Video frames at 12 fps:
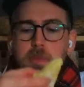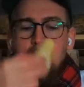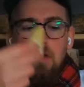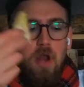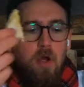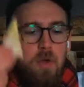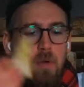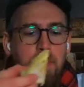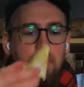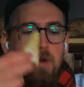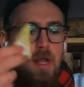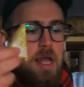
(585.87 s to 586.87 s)
You know, and
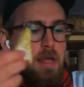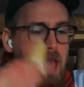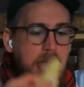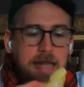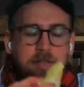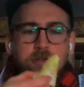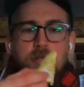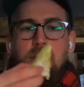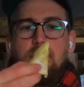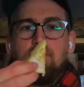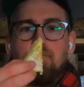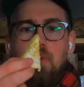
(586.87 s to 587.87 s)
we want to end on
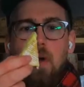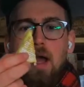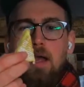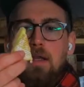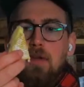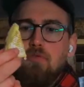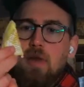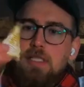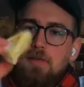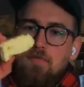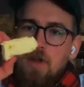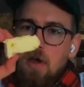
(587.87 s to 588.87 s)
a quite an
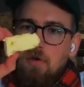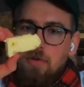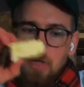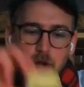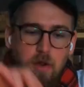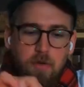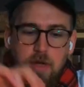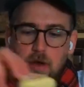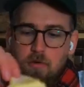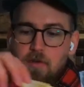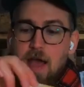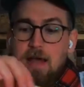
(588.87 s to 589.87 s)
aggressive note, you know,
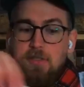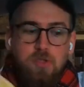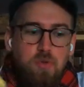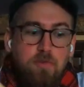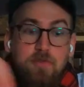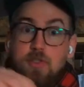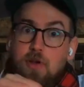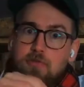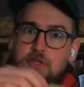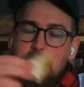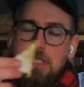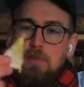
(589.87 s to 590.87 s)
of our sort of
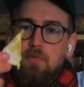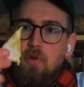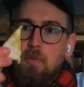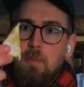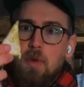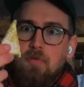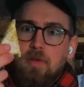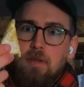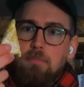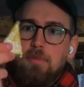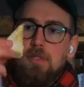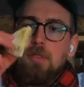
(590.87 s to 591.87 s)
soft cheese before moving
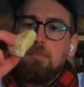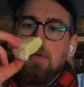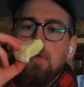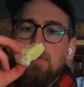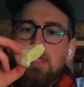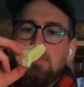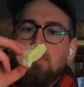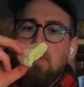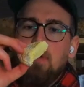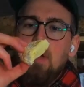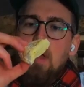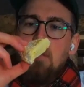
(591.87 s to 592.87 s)
to the blue. That's
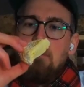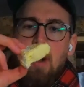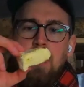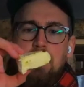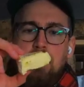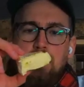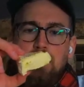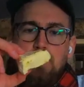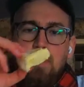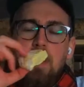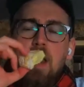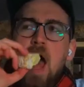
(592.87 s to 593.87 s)
what my thoughts
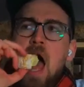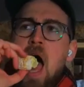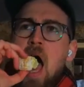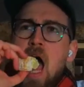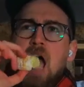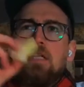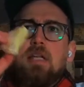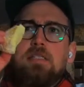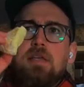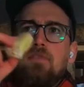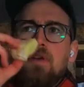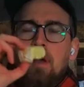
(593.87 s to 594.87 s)
were.
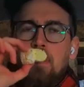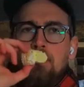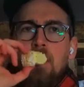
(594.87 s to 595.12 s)
Let's give it a go.